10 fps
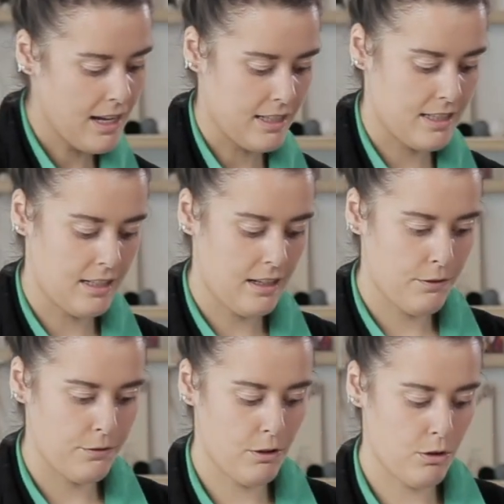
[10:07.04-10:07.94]
is that
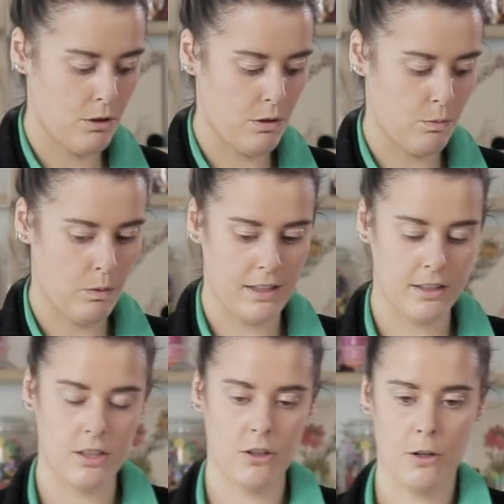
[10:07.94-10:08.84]
if you
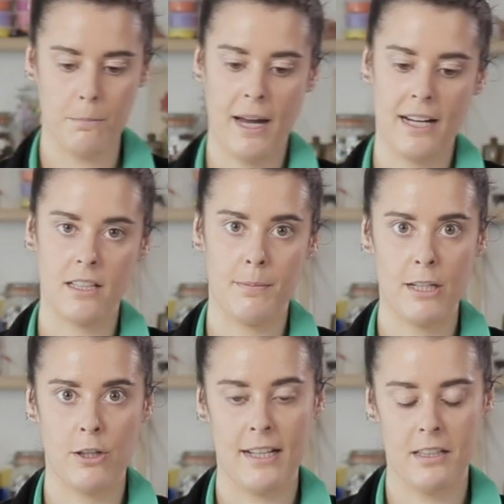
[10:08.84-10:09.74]
want your paint to be
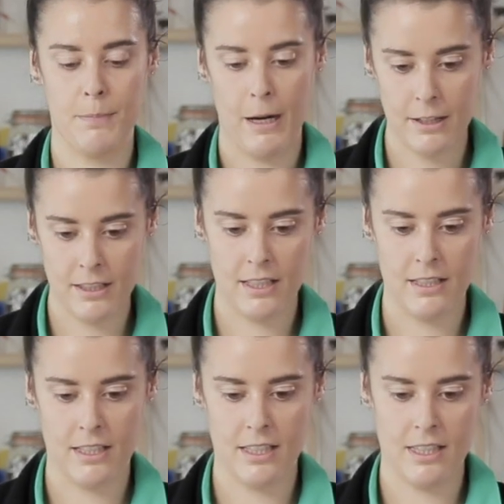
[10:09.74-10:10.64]
transparent
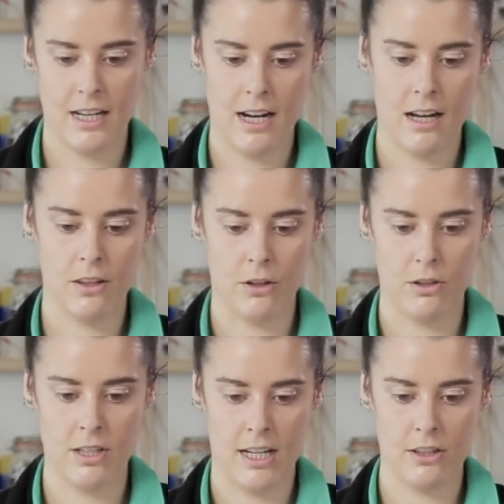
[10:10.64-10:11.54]
and to see
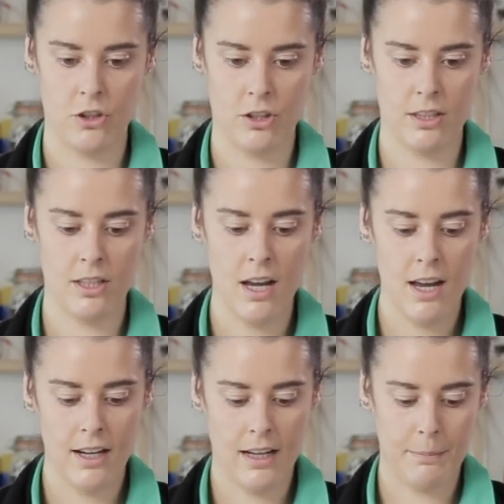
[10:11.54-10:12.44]
those textures
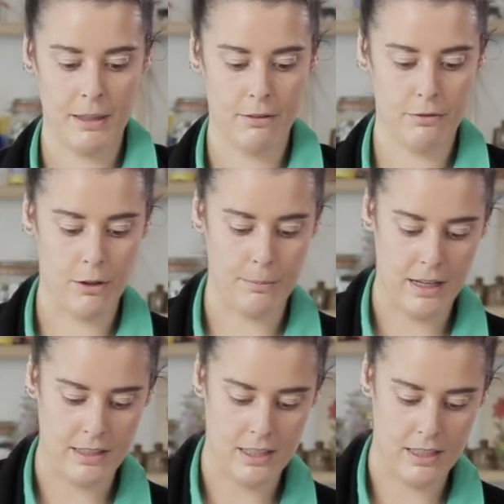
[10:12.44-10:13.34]
coming from
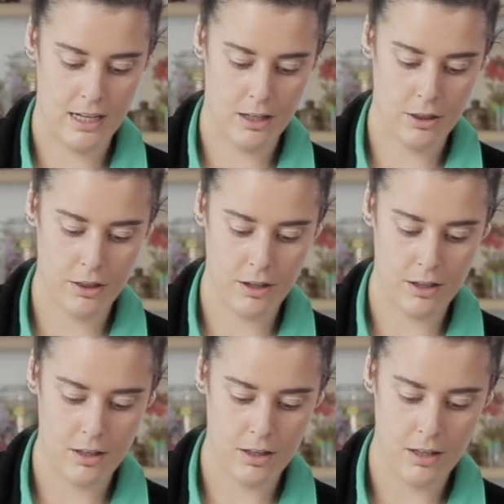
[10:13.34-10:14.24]
underneath
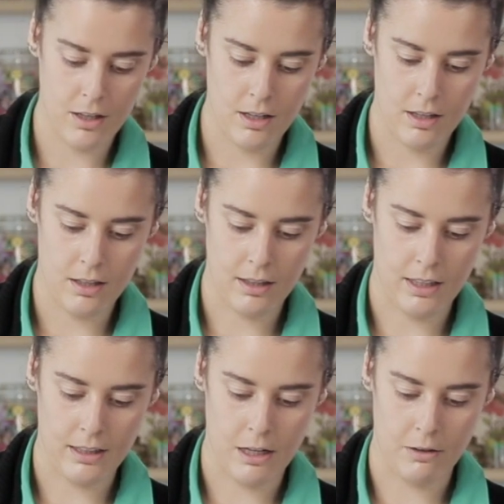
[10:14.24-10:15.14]

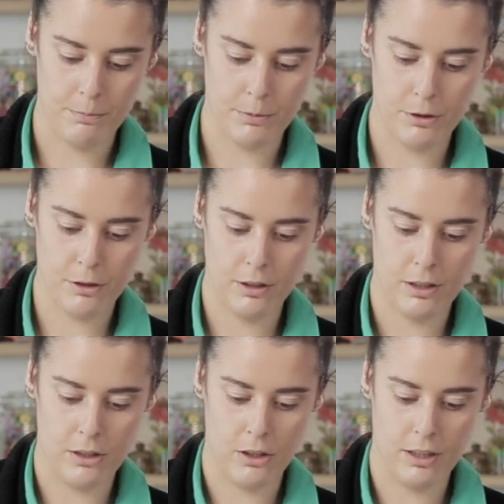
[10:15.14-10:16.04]
that layer of blue,
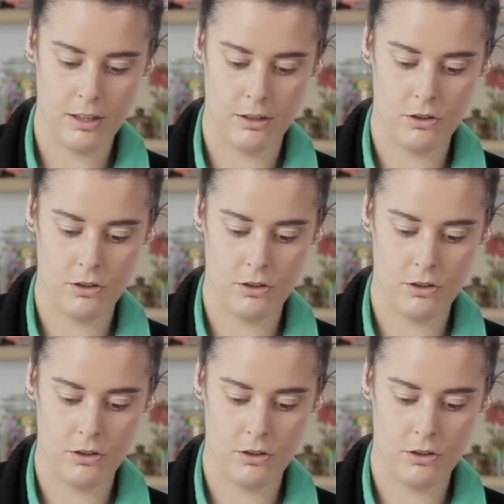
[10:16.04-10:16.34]
then you can